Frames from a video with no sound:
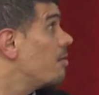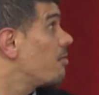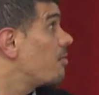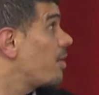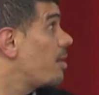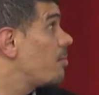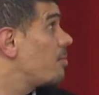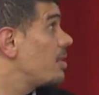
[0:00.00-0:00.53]

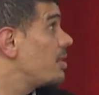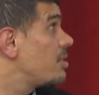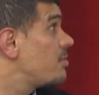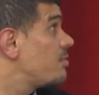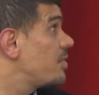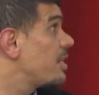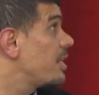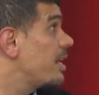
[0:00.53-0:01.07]
from these
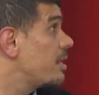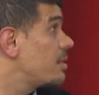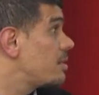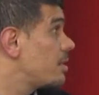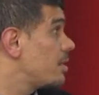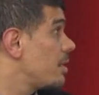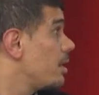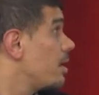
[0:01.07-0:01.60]
figures,
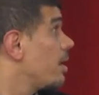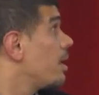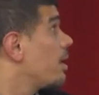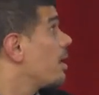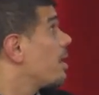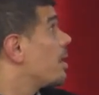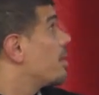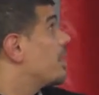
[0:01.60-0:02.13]

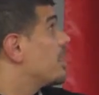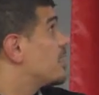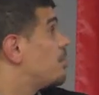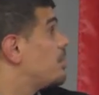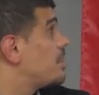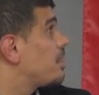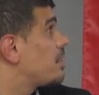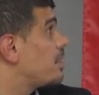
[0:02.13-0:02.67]
the
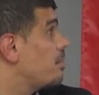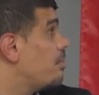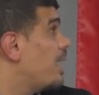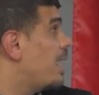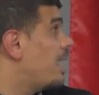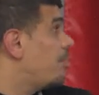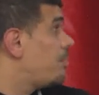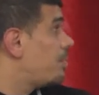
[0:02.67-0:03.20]
seismicity
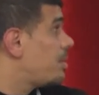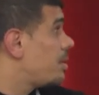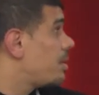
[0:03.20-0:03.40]
map,